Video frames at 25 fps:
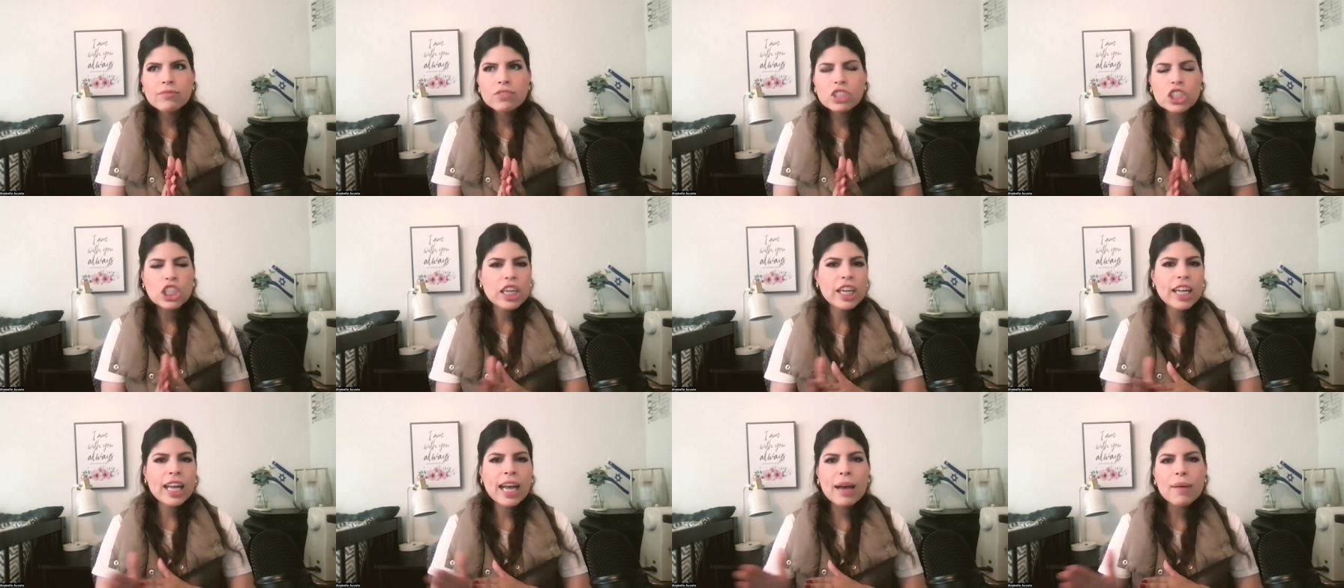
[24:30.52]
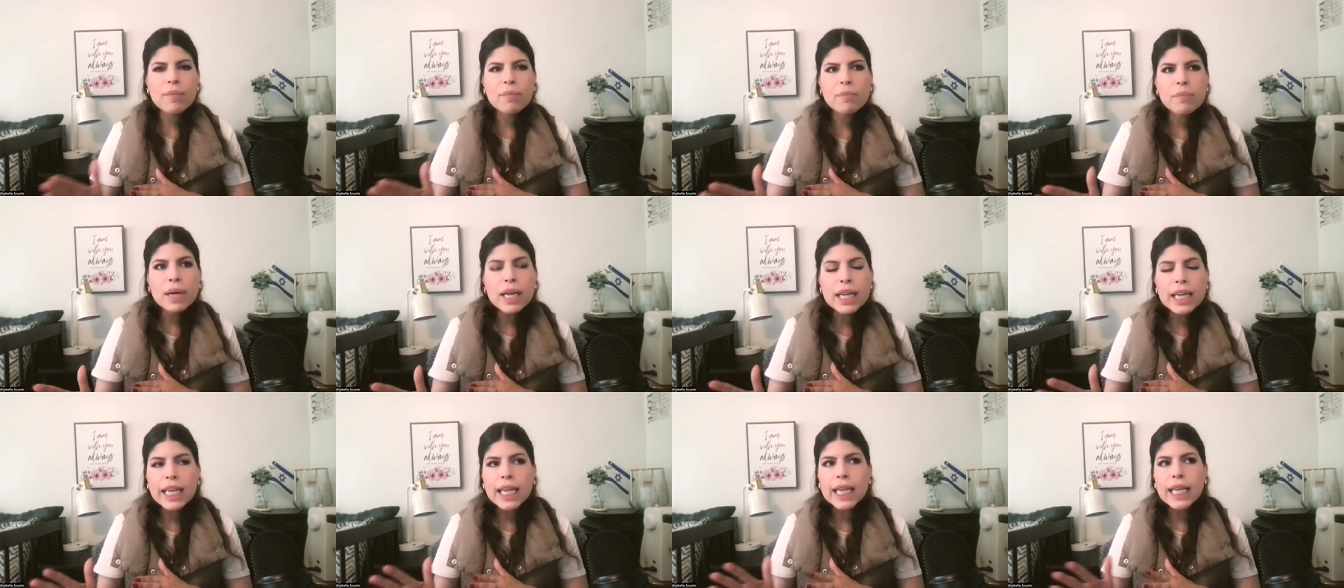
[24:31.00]
She didn't have
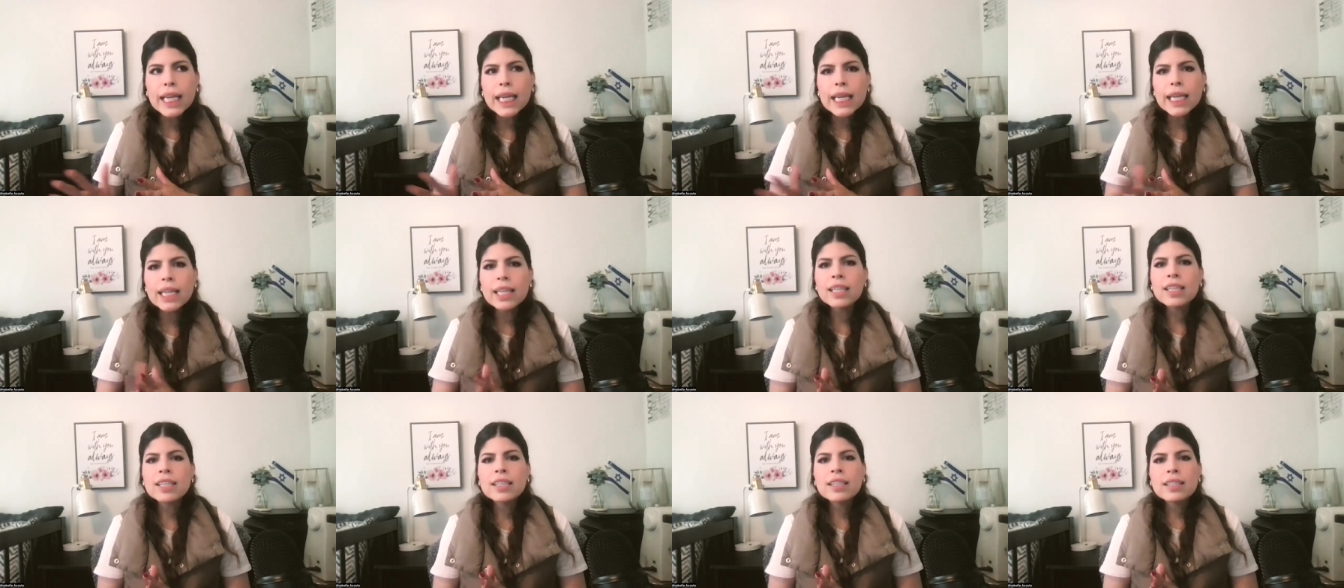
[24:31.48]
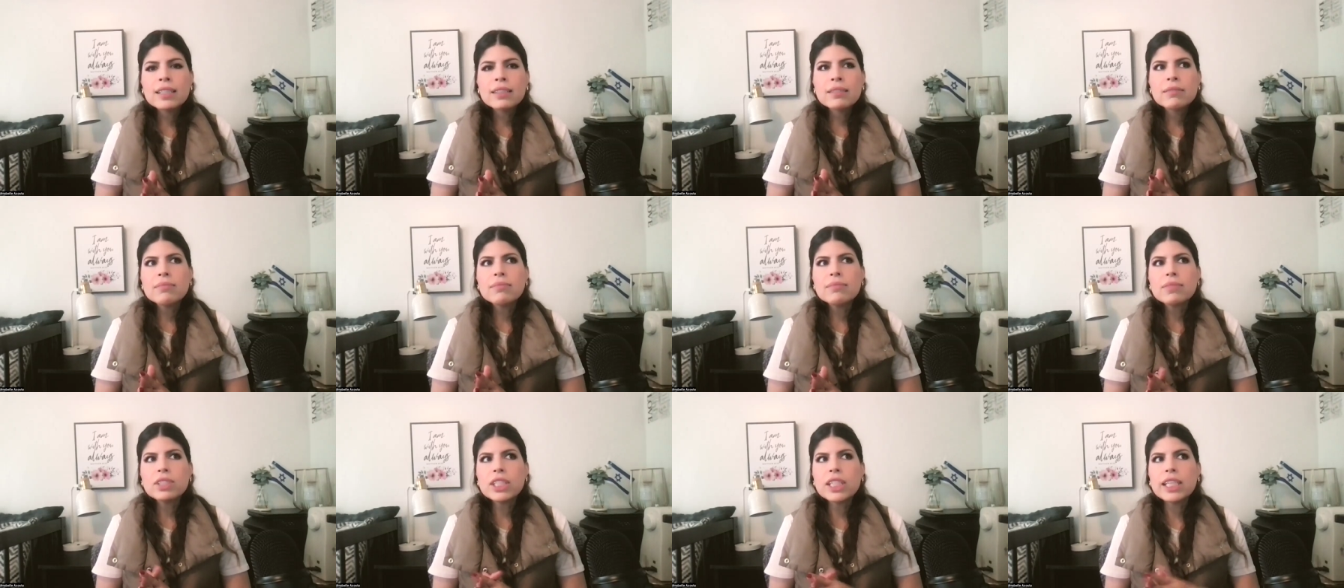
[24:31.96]
money.
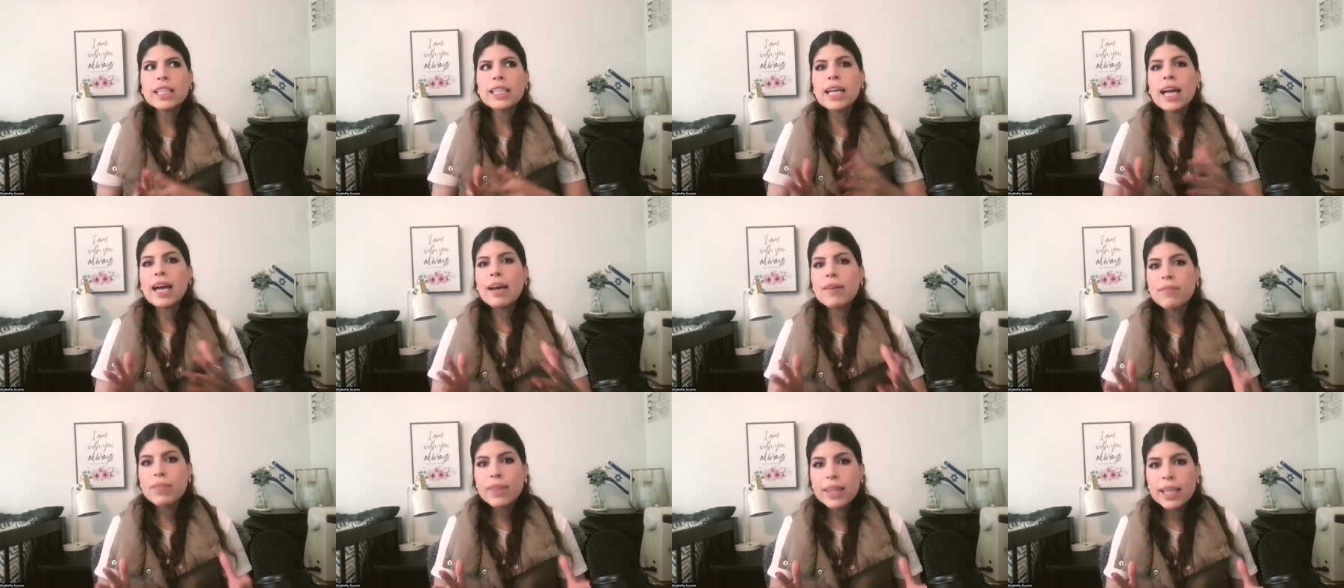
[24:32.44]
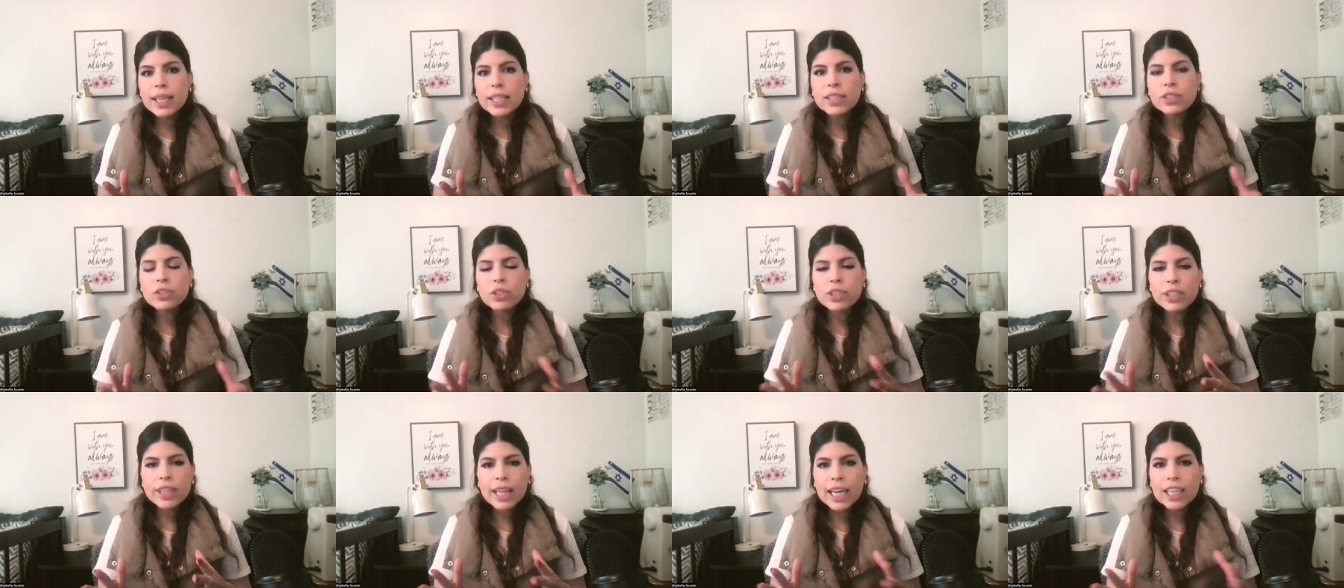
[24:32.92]
She didn't have this
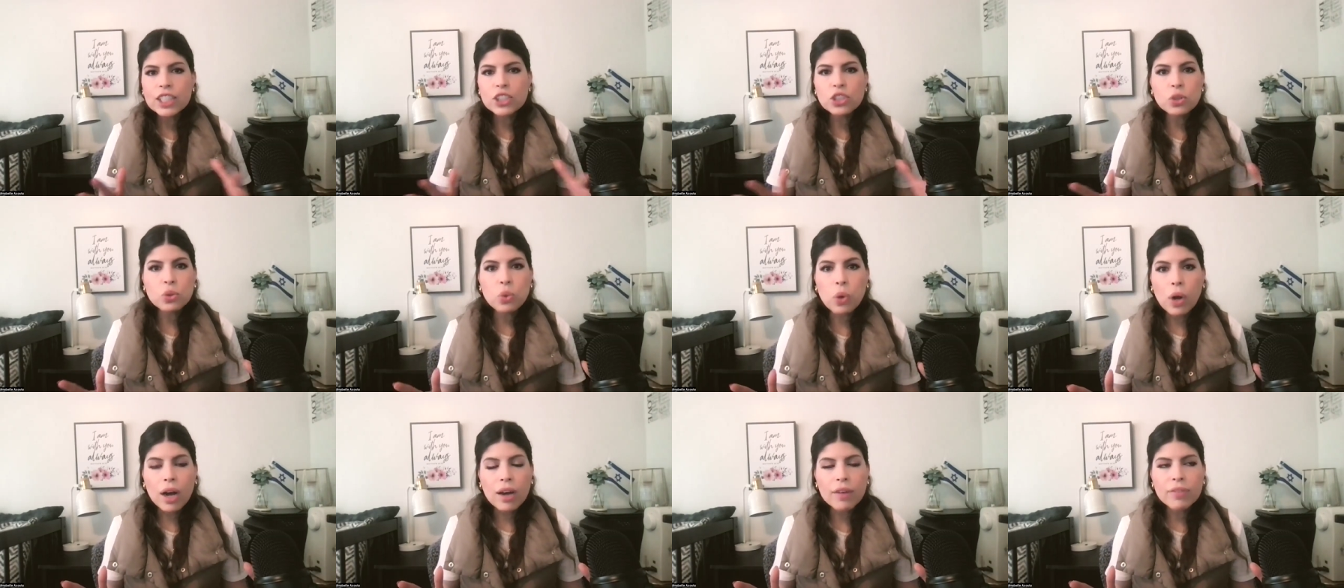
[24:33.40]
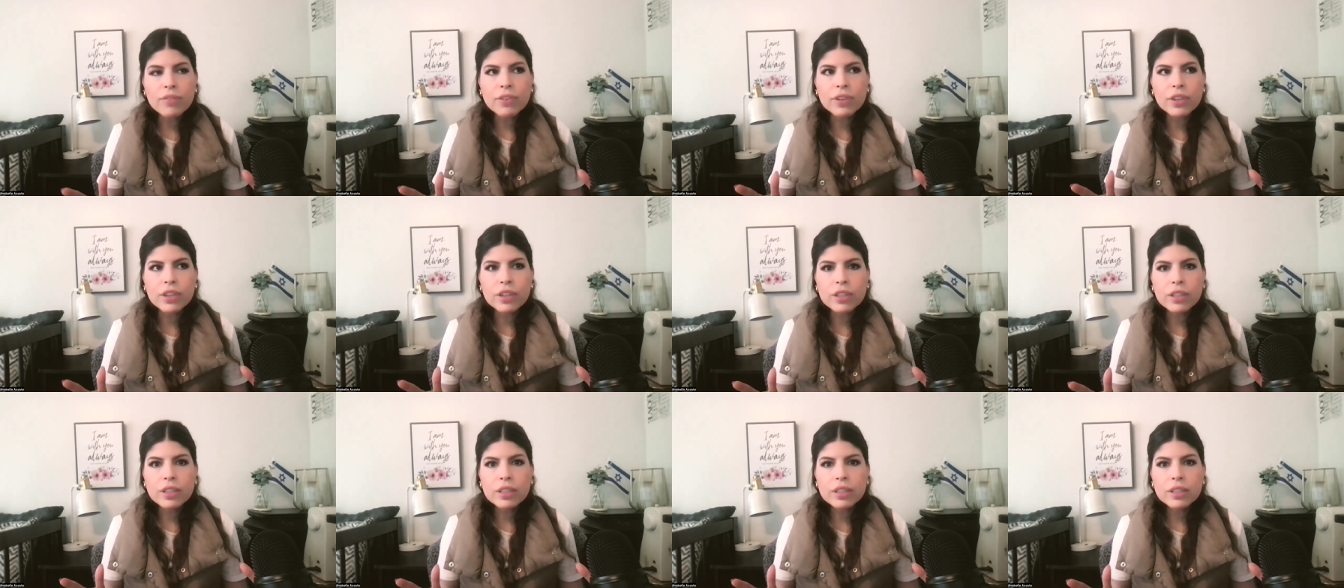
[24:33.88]
or that to
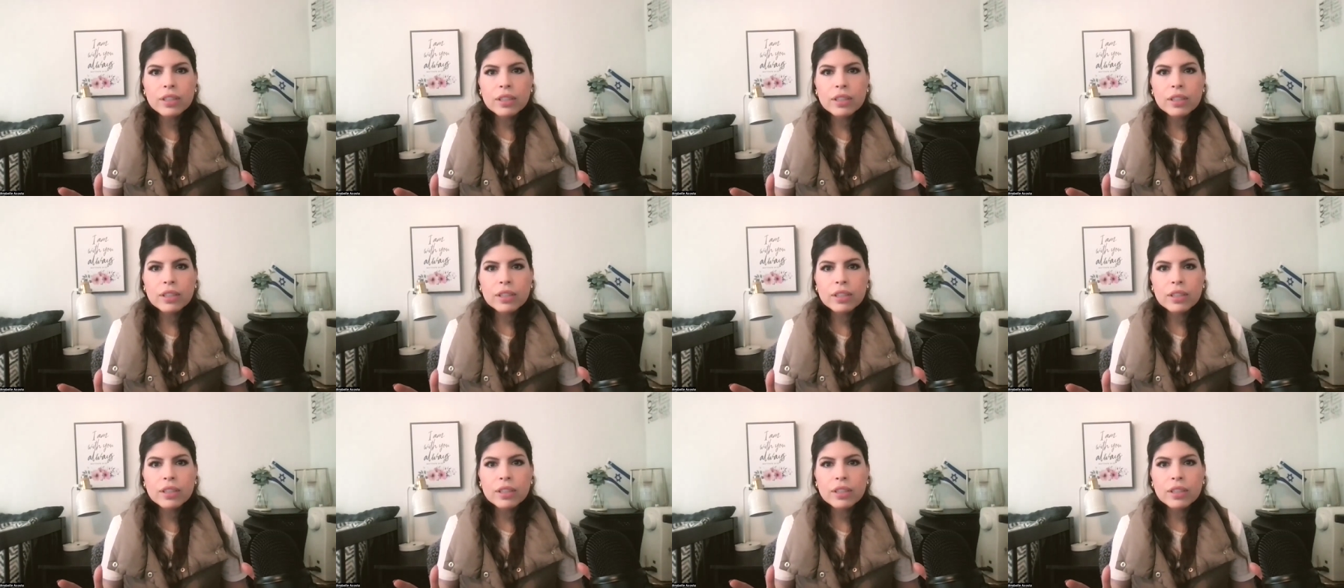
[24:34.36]
offer.